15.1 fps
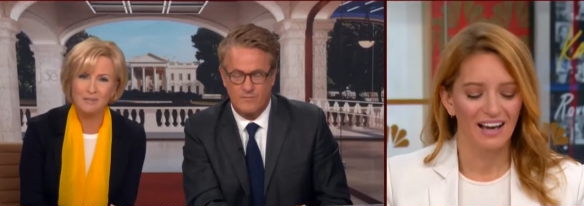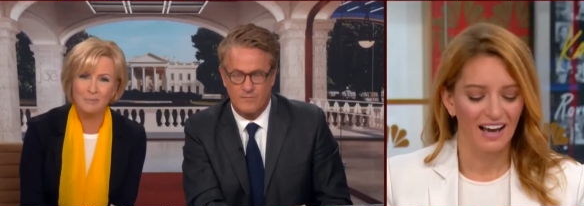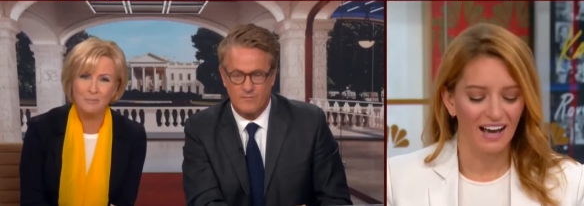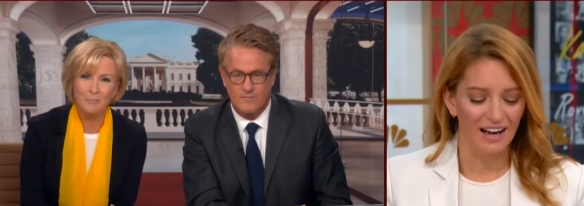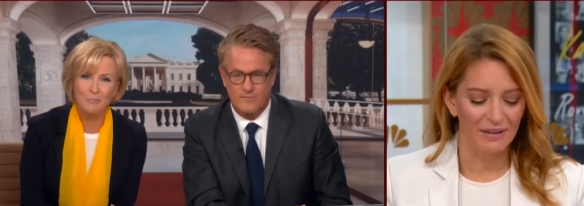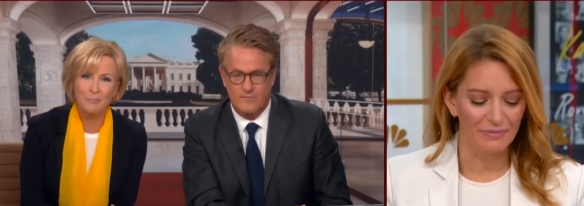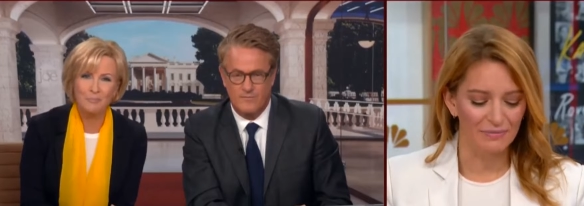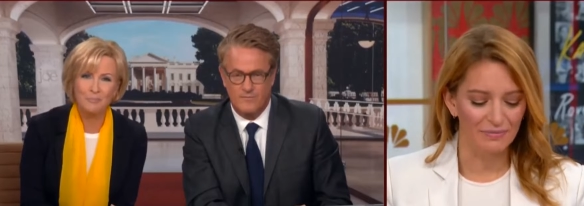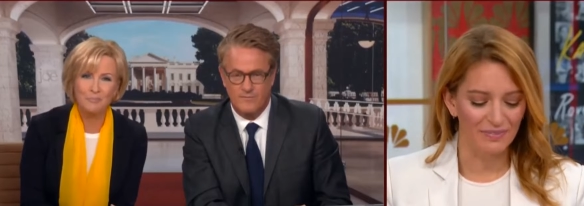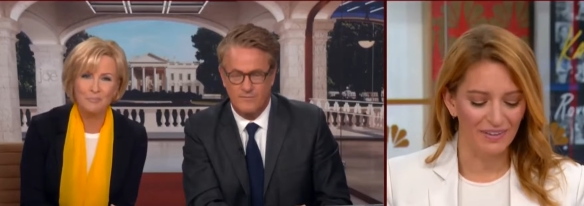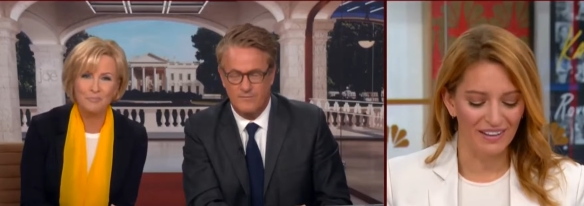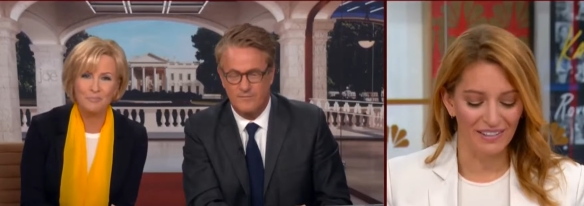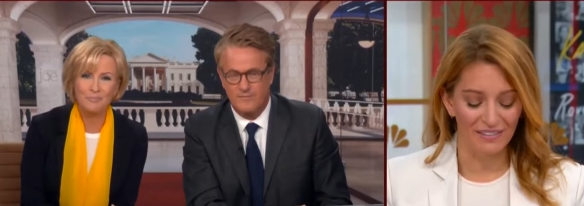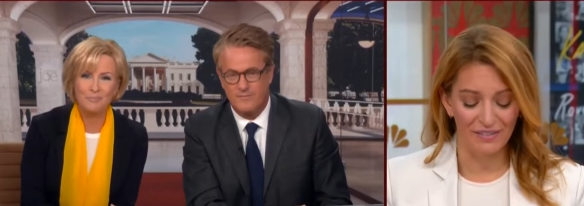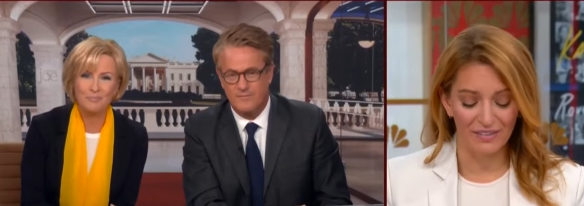Speaker 1: Um, uh,
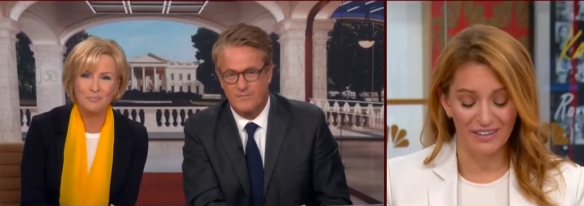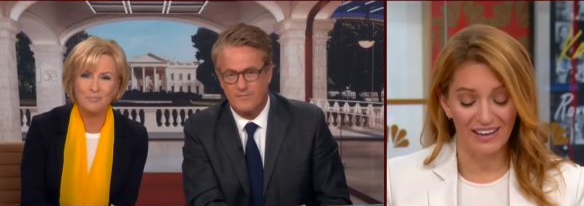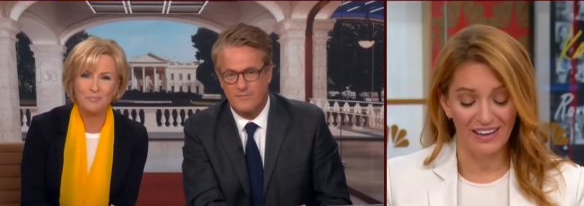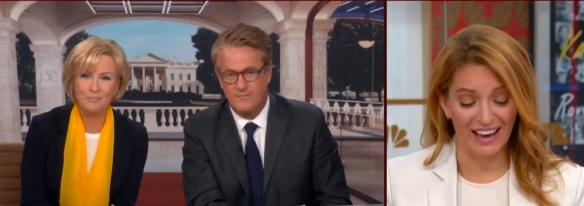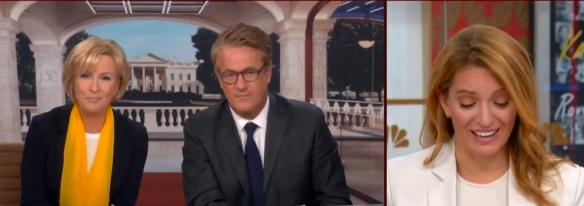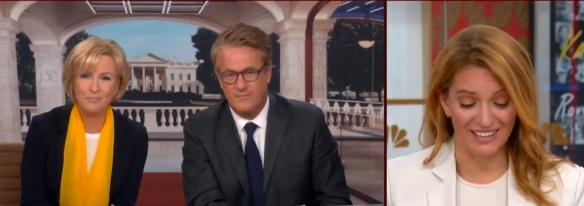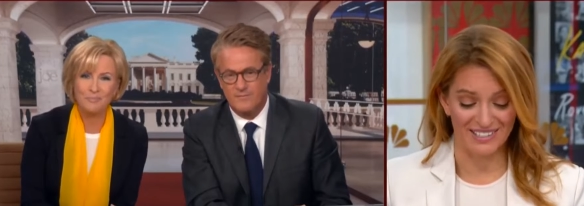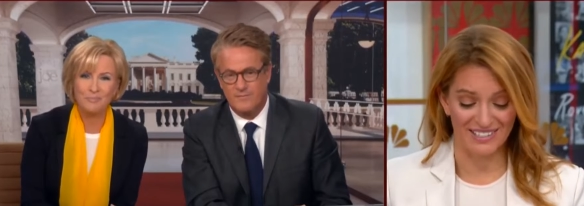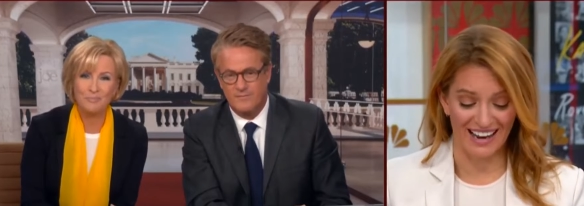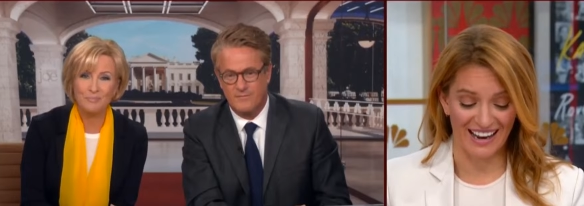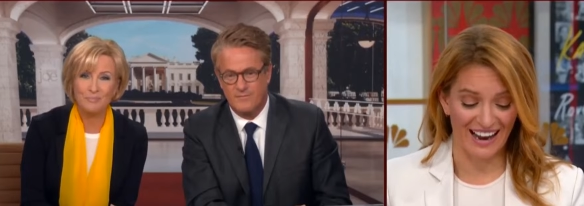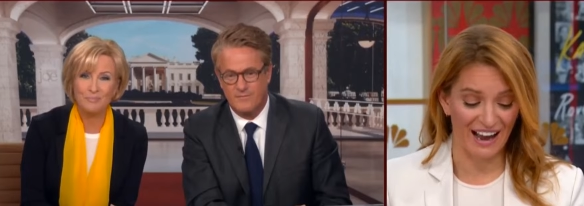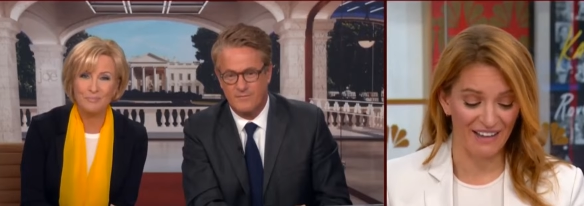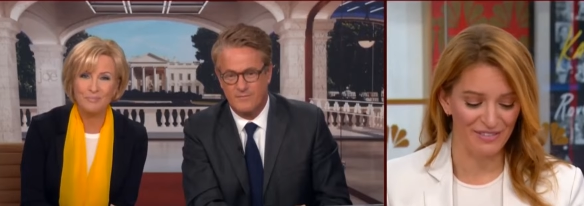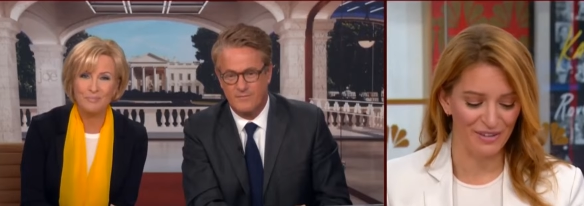yes, I
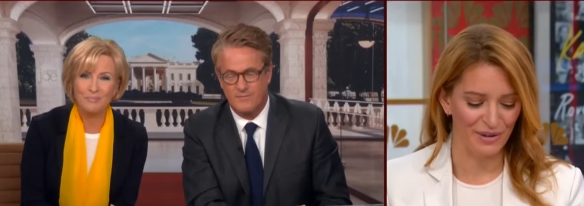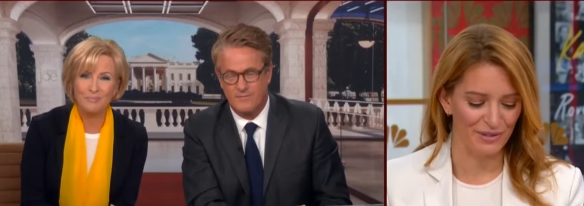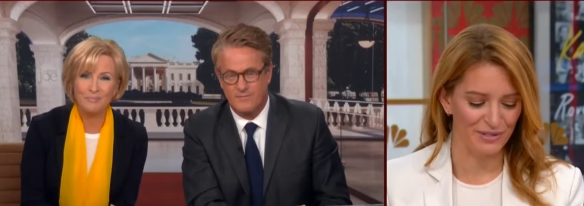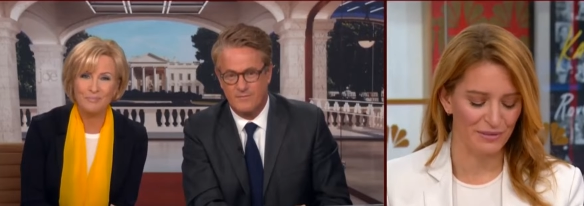have noticed some